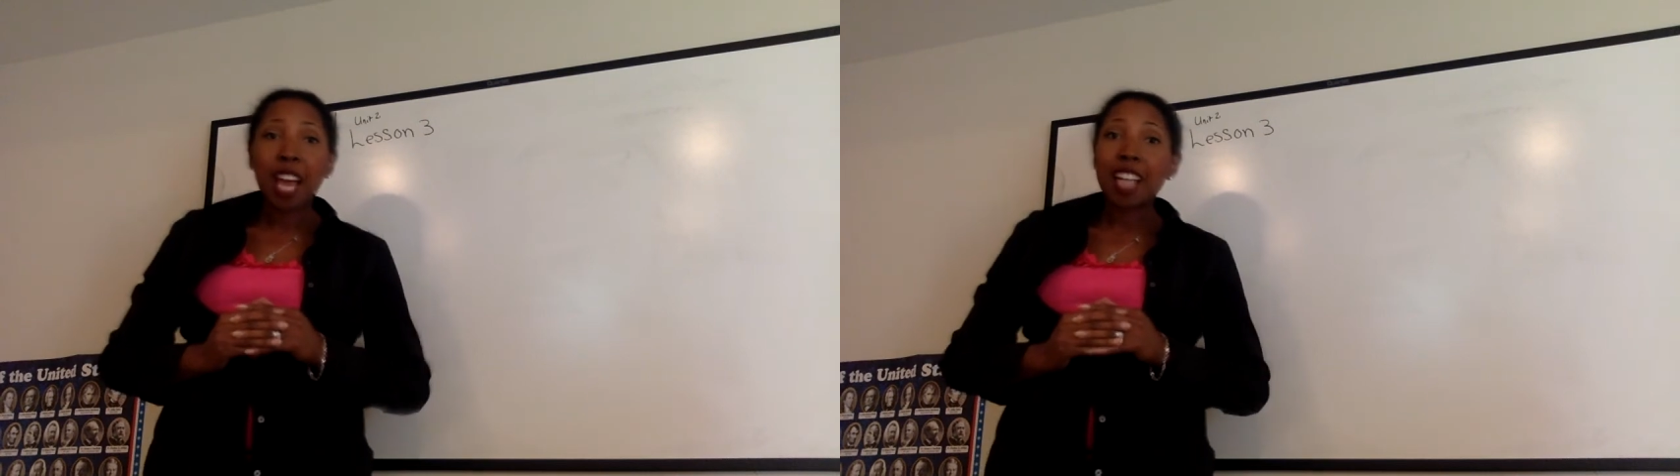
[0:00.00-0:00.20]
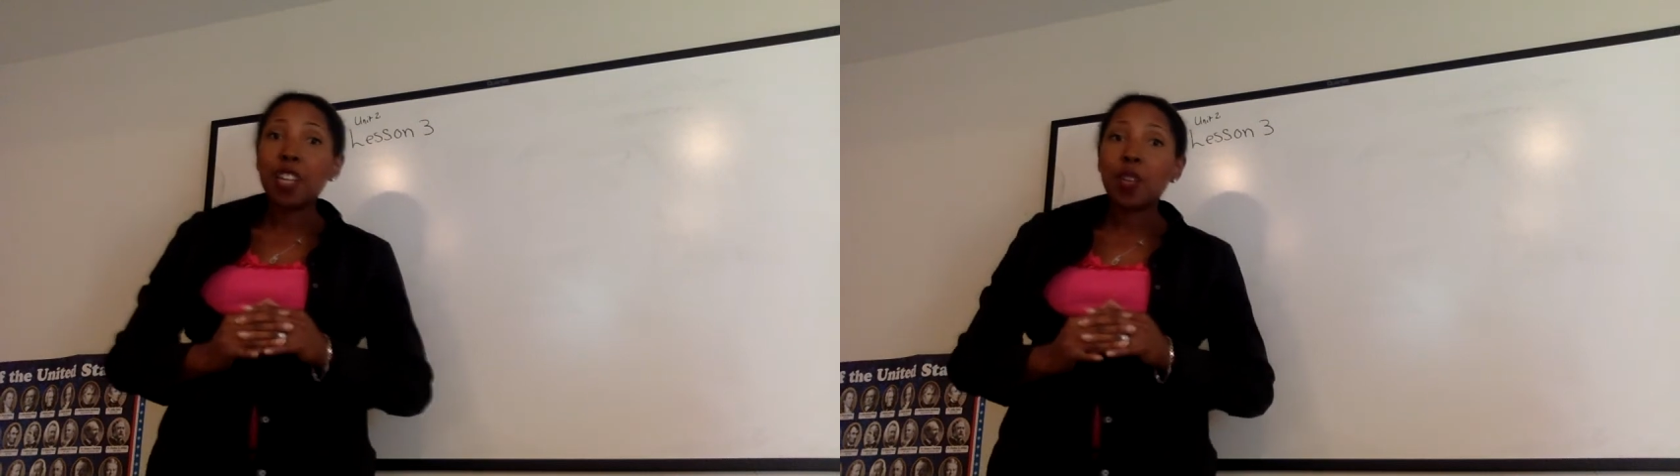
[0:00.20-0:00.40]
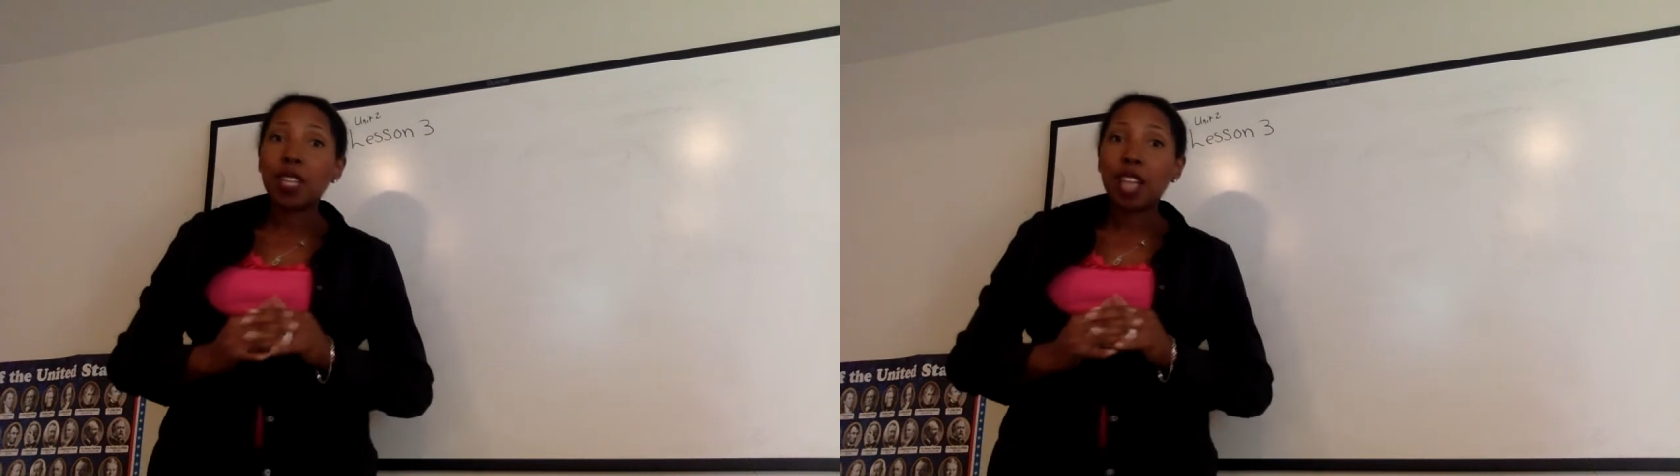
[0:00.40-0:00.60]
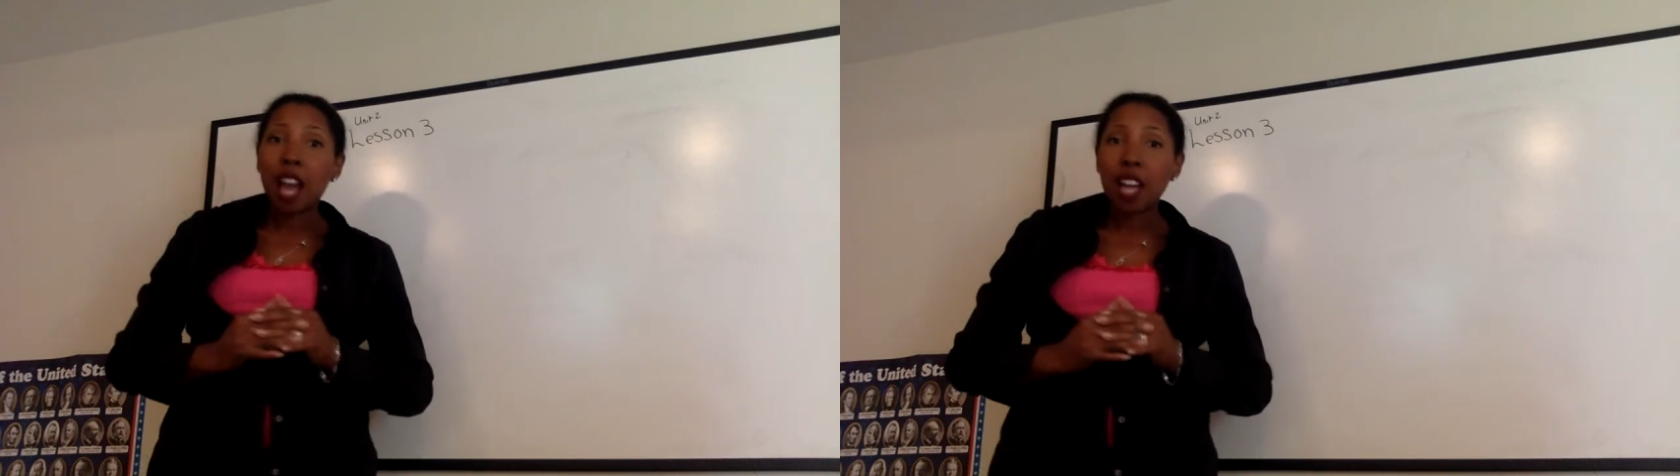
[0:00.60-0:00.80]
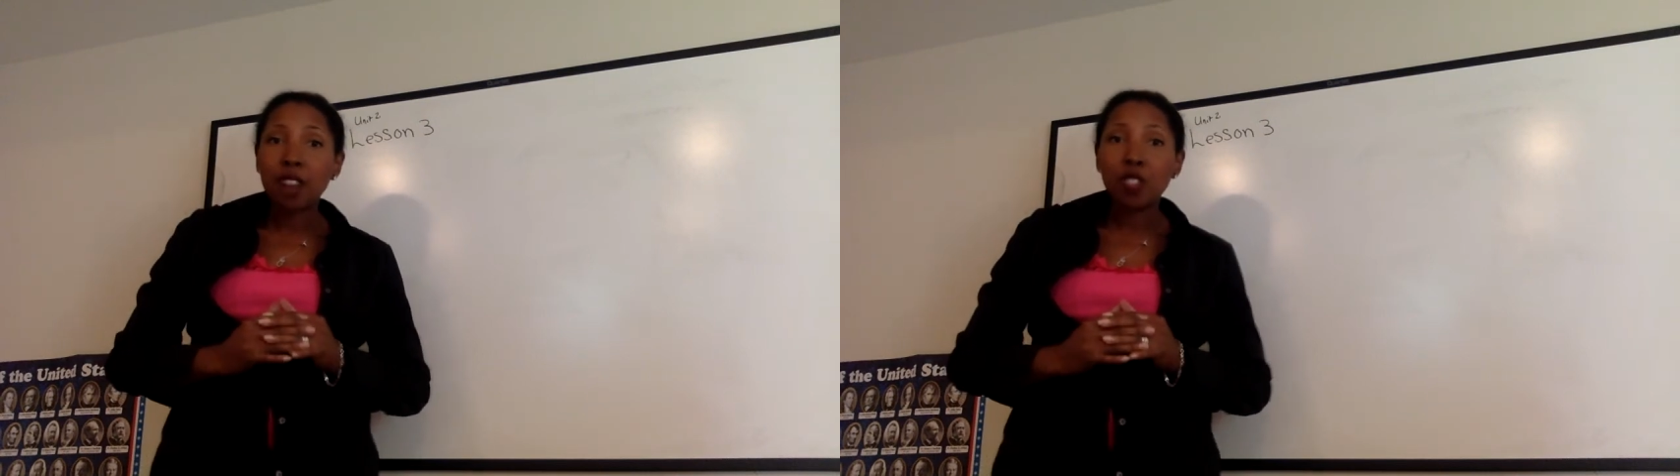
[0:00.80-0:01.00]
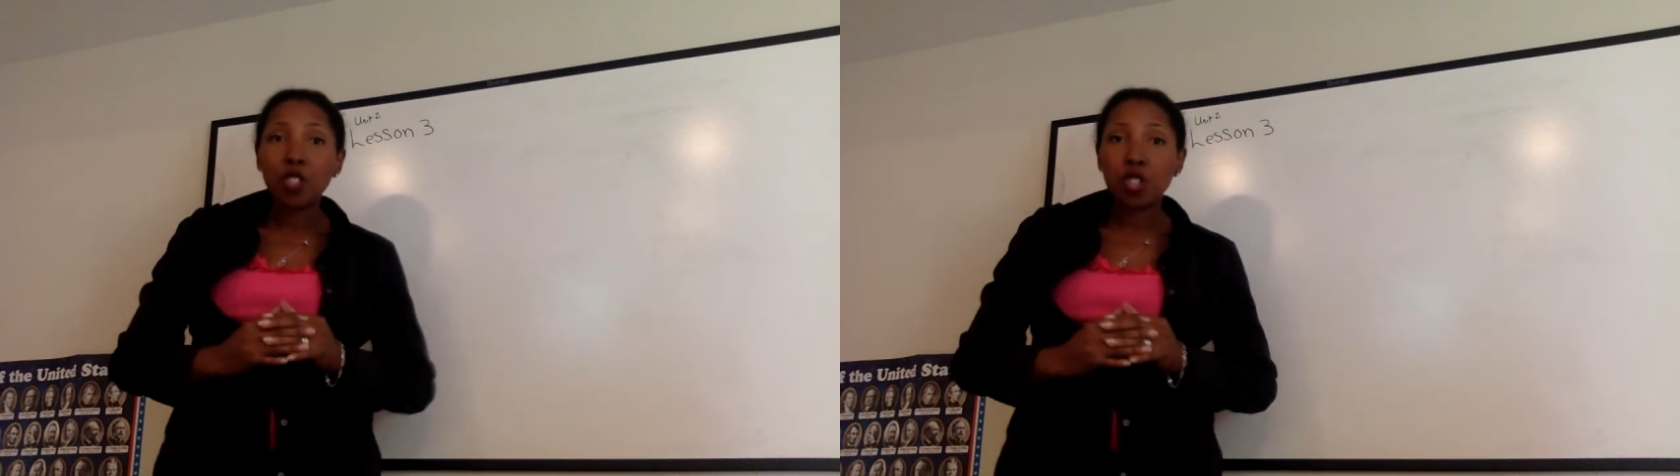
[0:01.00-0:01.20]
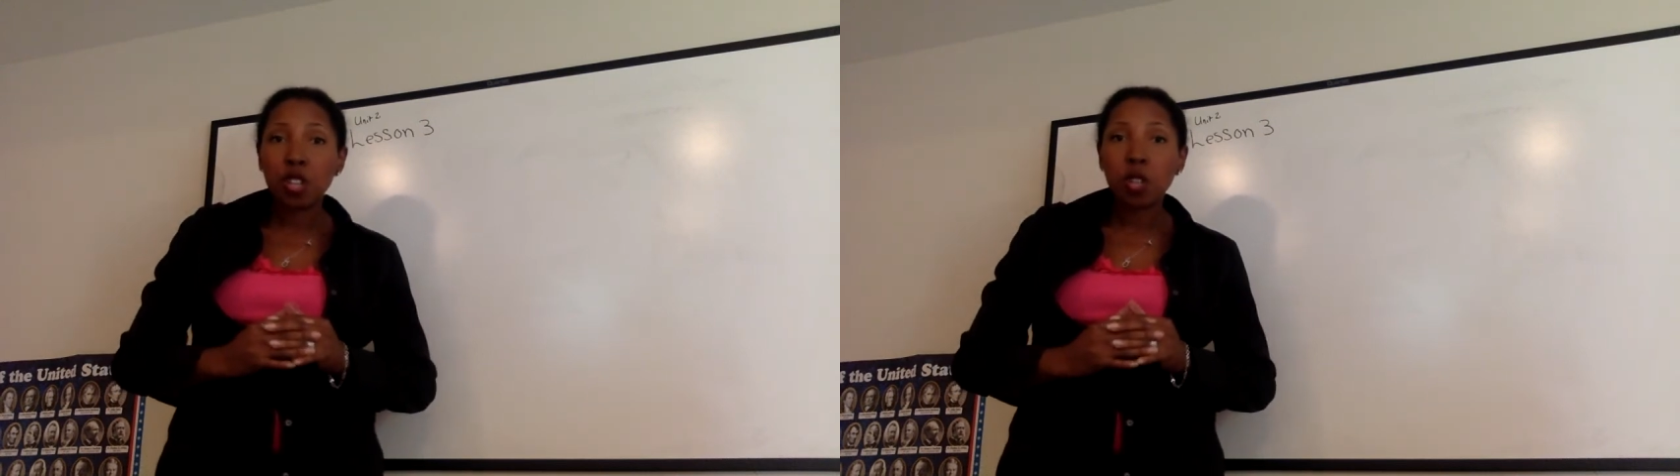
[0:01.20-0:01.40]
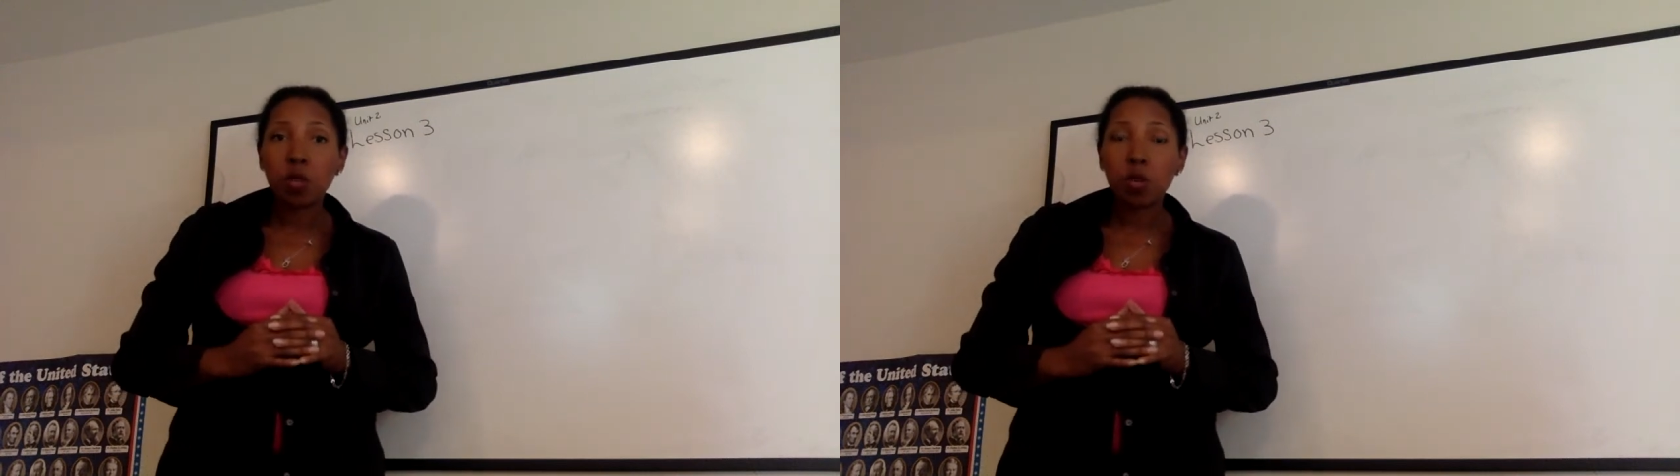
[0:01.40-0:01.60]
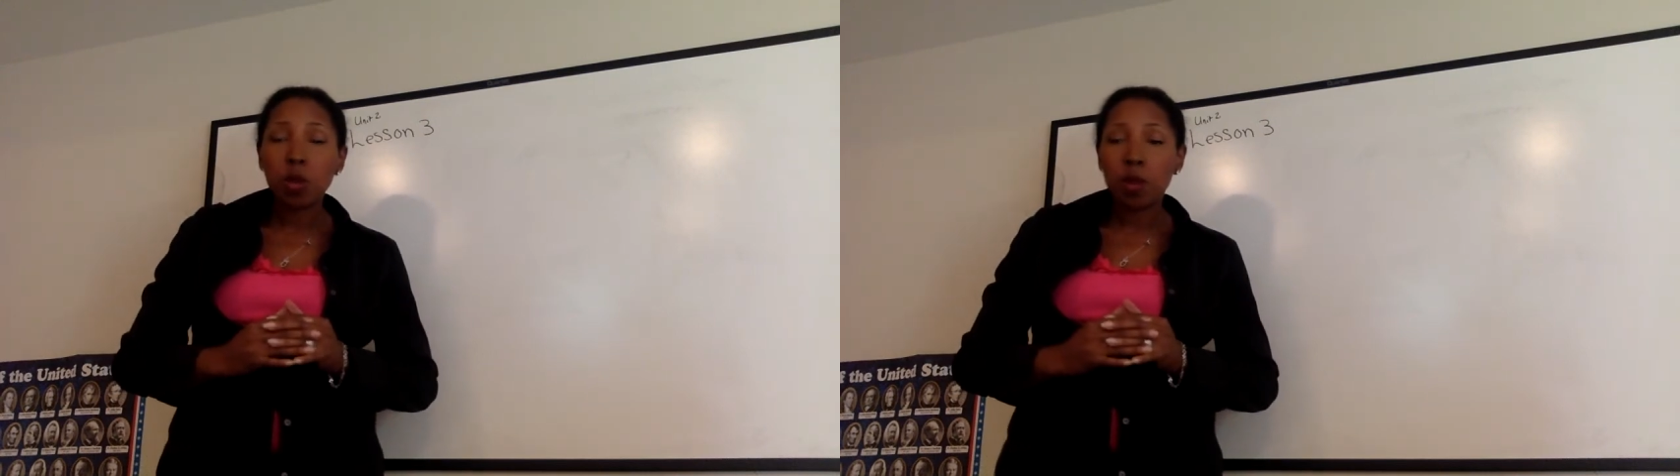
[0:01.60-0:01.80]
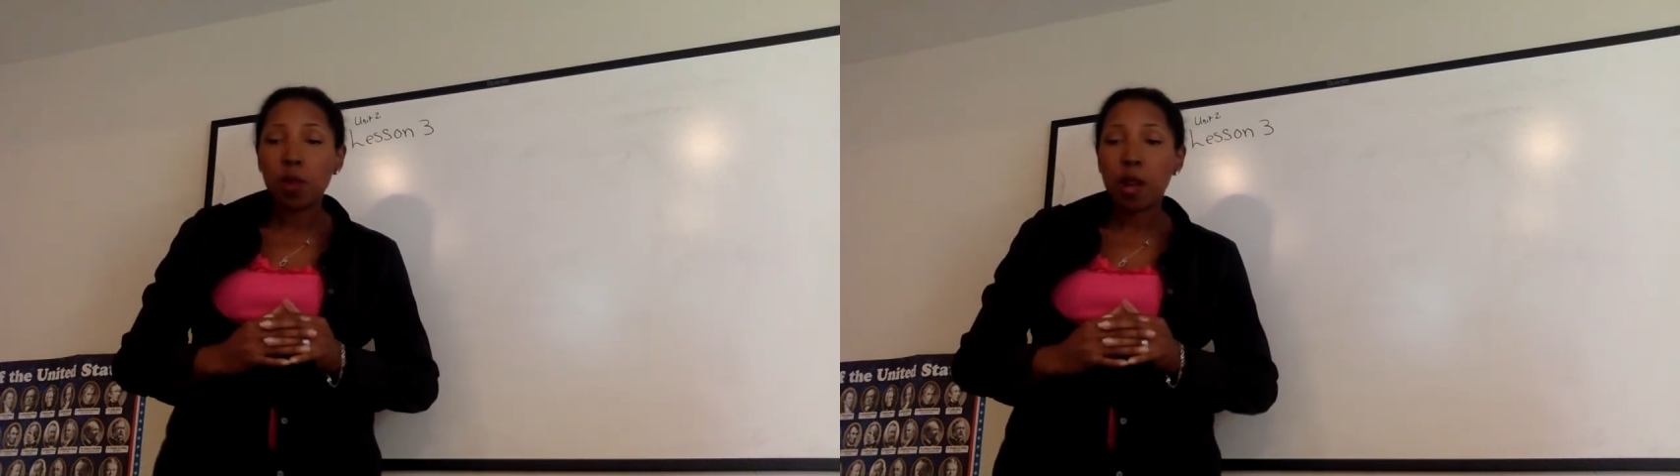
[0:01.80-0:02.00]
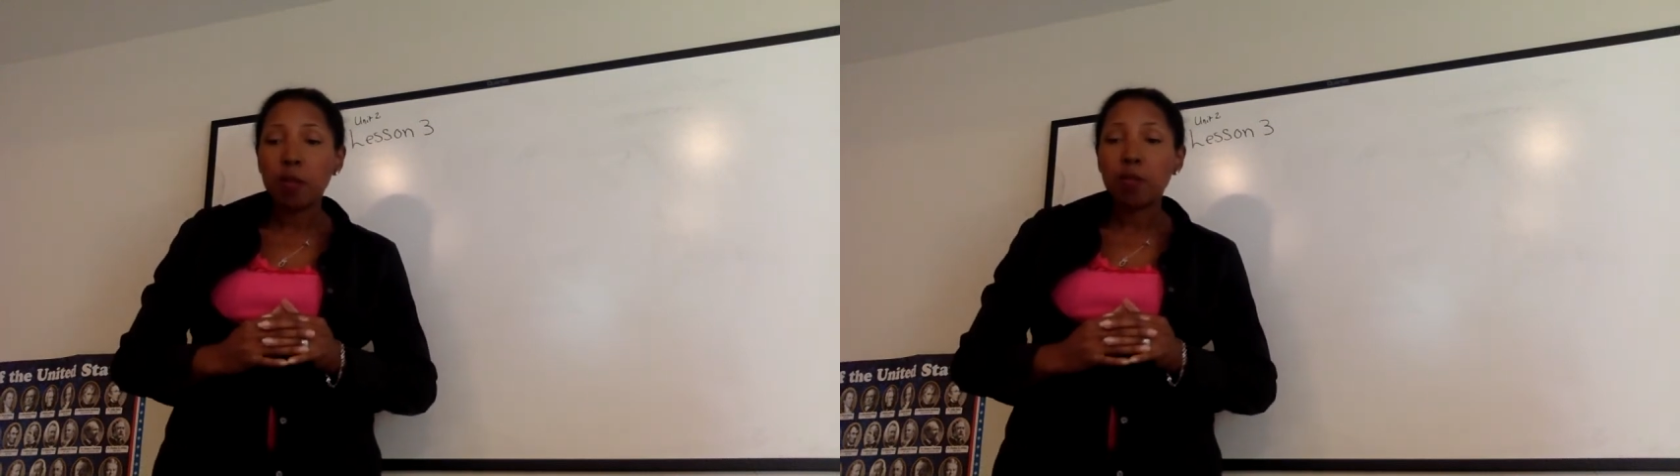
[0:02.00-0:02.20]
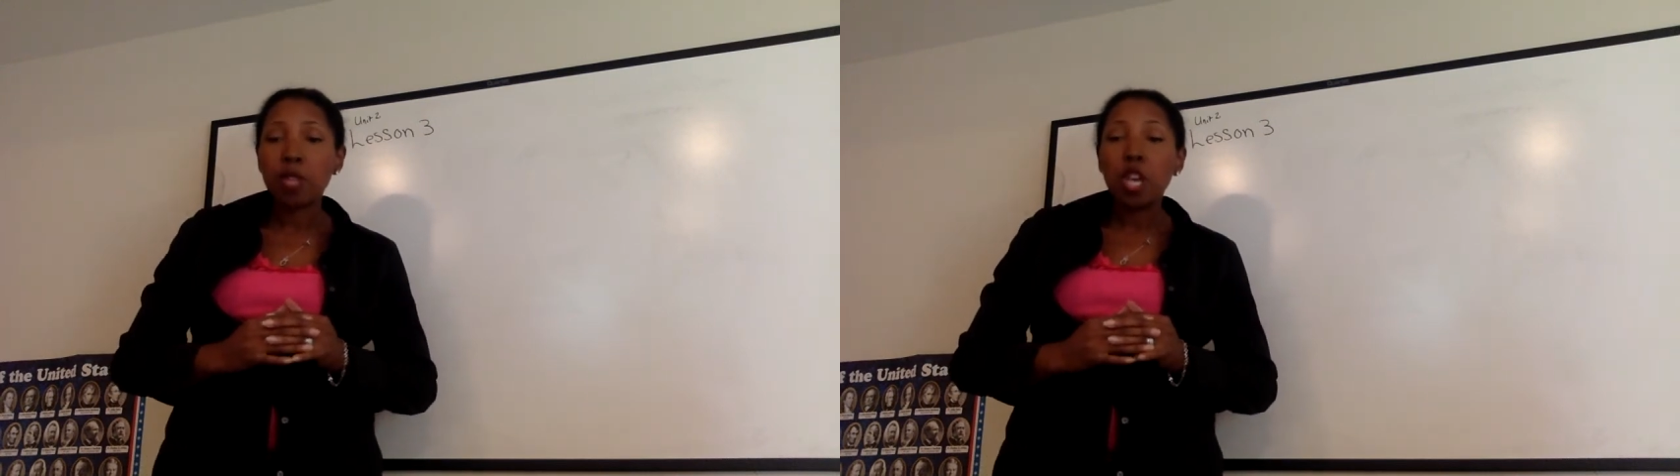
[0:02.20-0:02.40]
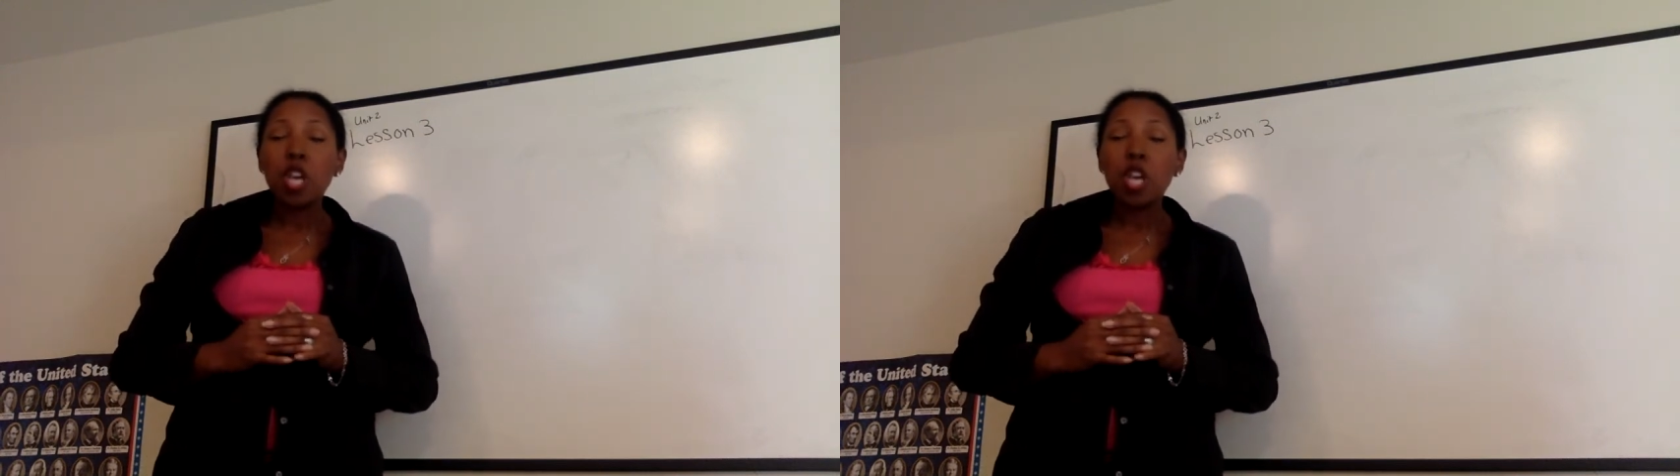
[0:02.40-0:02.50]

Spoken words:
I know a lot of you struggle with word problems,